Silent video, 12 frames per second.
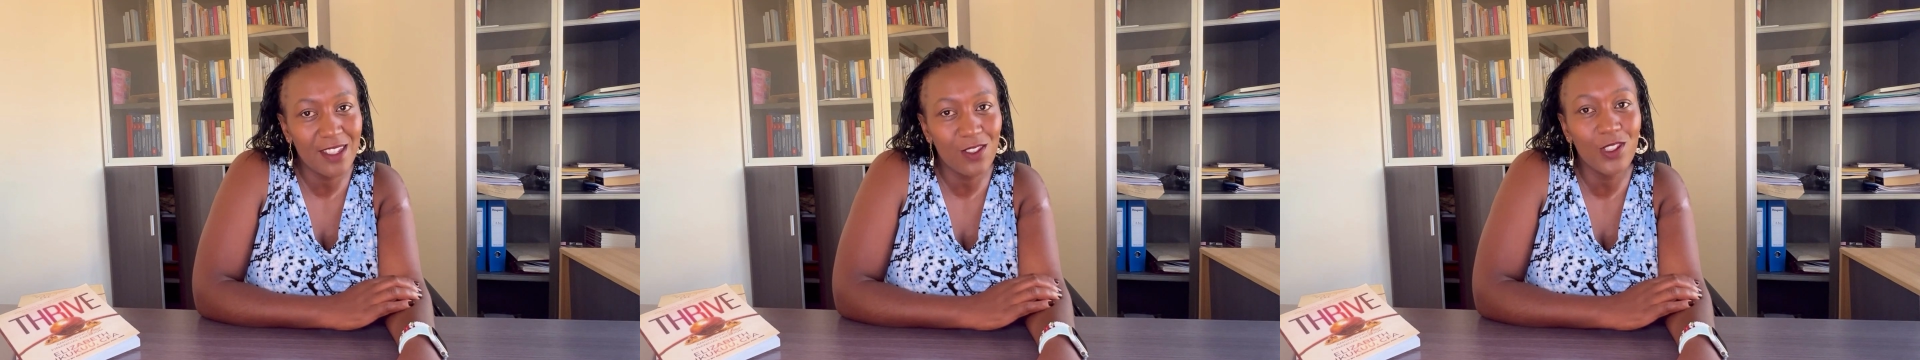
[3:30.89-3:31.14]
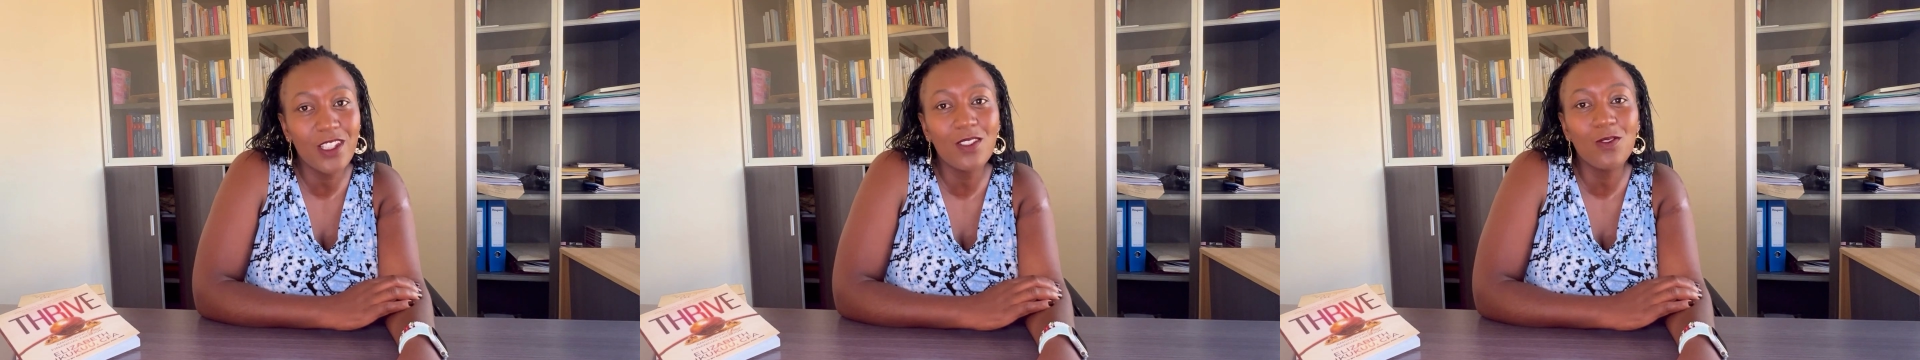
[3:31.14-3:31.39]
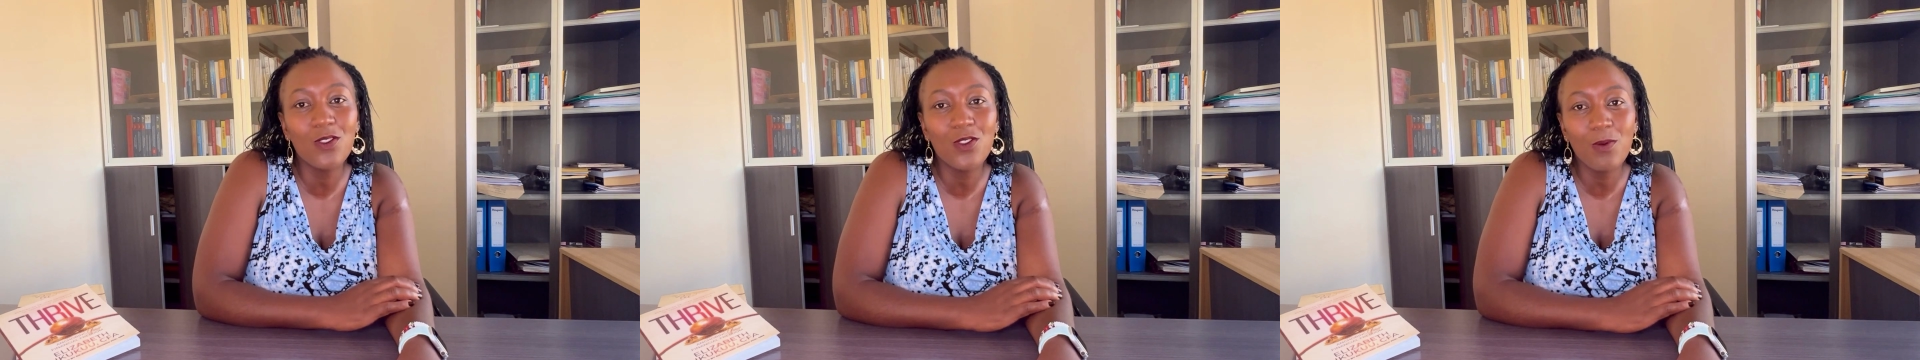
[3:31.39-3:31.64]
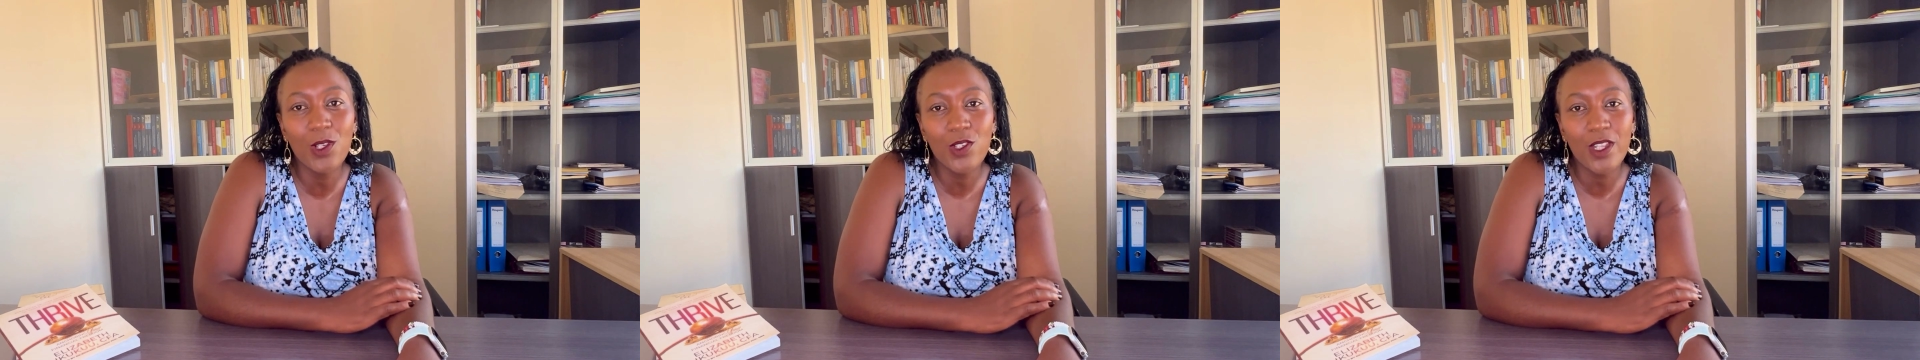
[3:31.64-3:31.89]
So it is good to
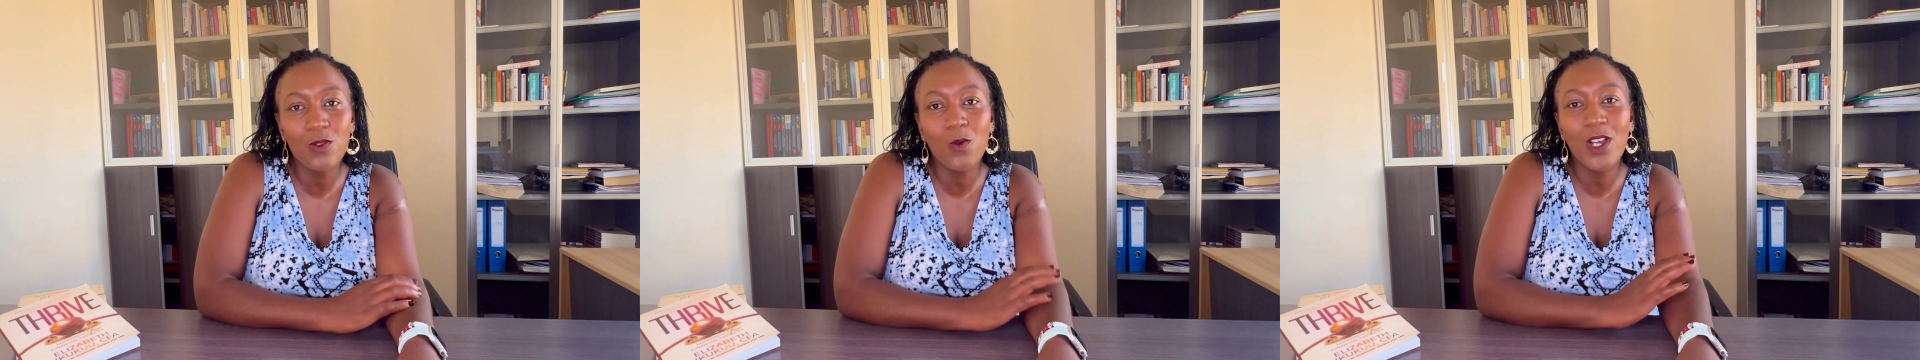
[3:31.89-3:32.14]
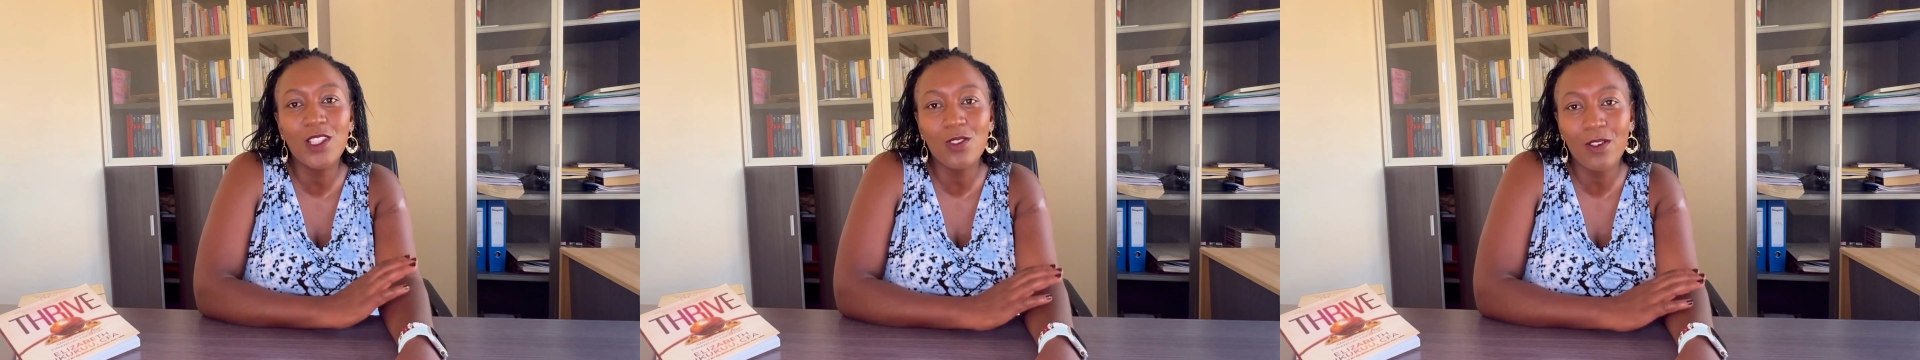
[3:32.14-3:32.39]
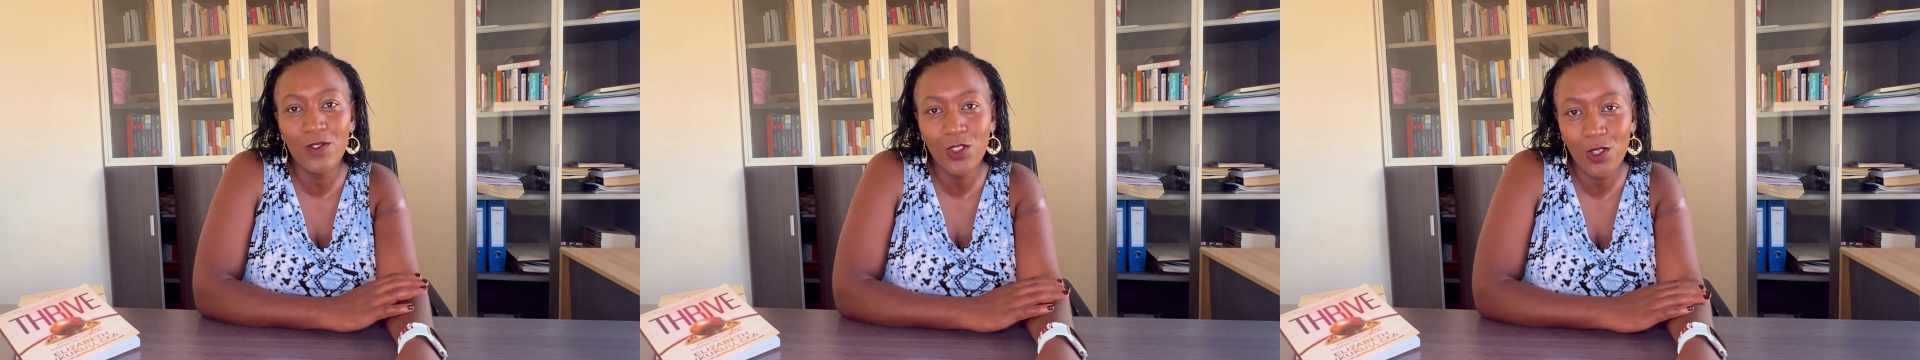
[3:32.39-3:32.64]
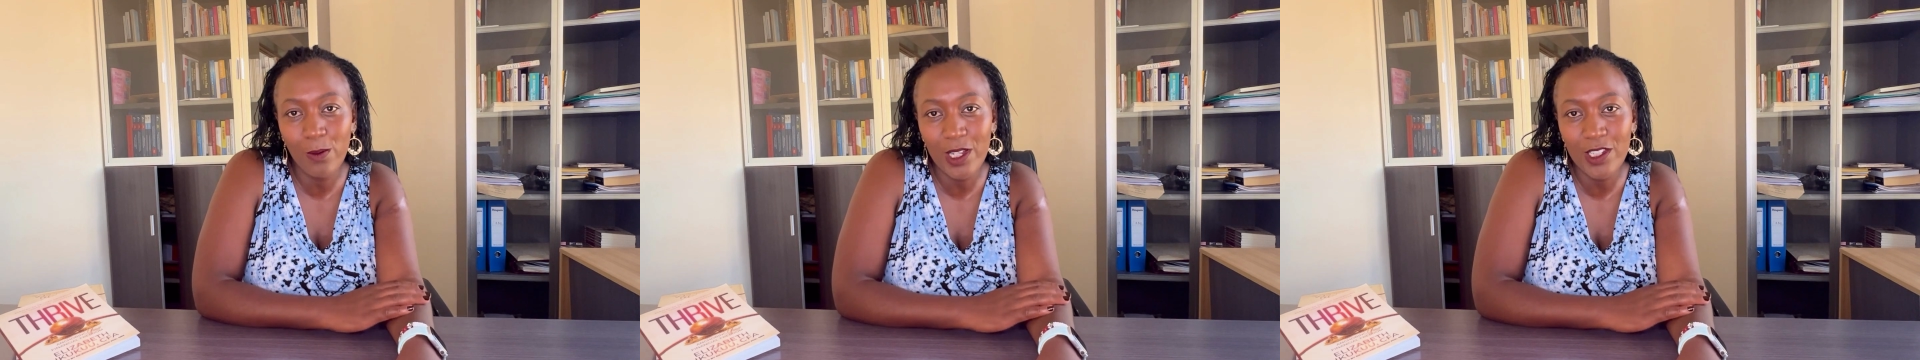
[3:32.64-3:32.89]
make sure that once you have
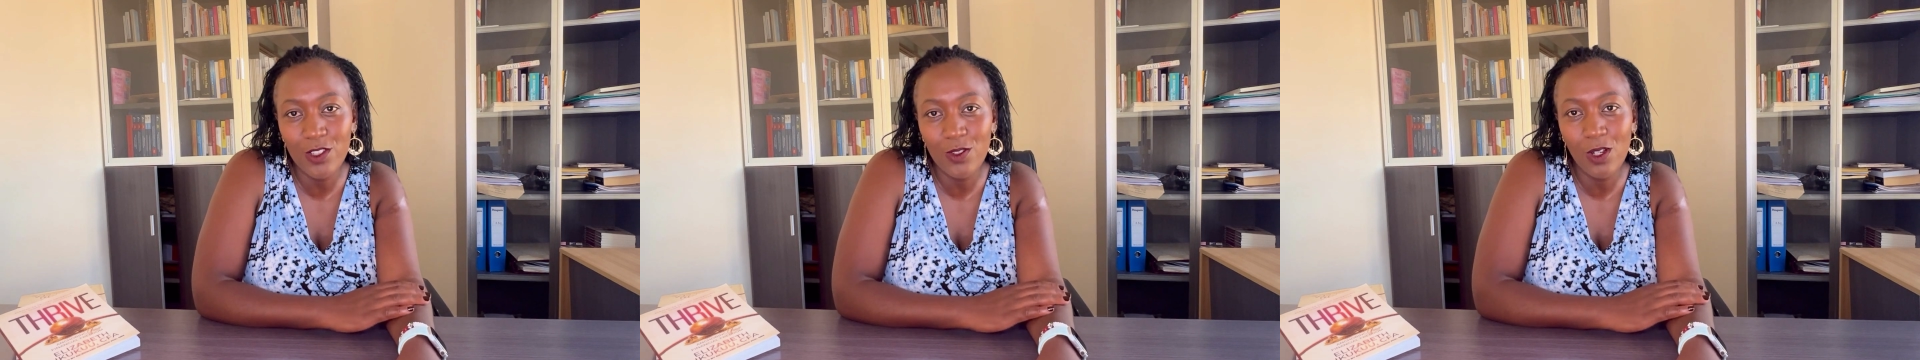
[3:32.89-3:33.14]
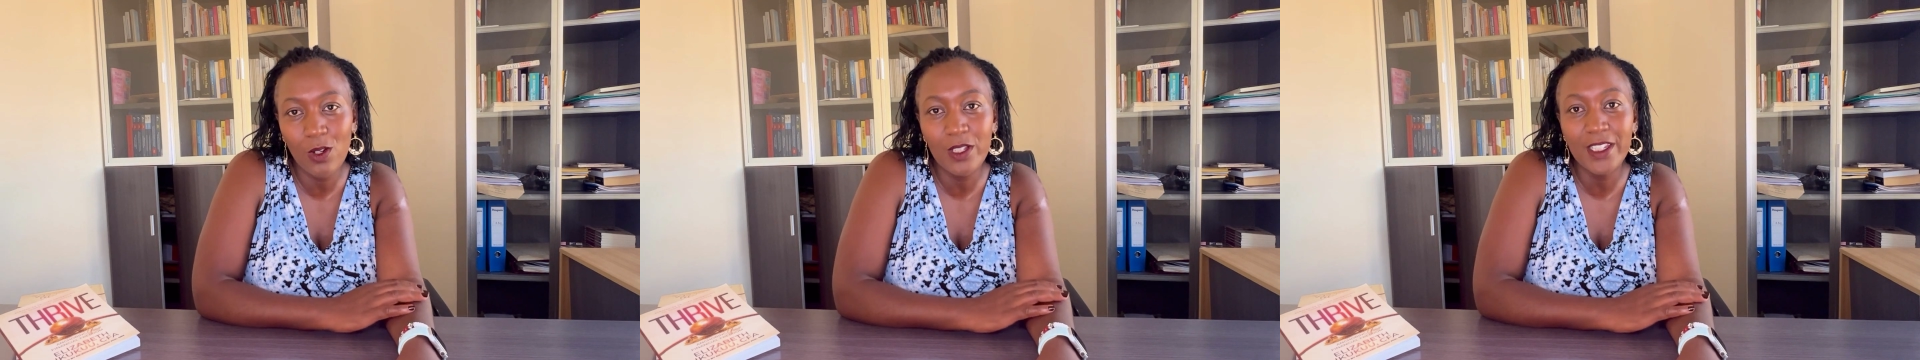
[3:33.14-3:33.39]
documented your goals,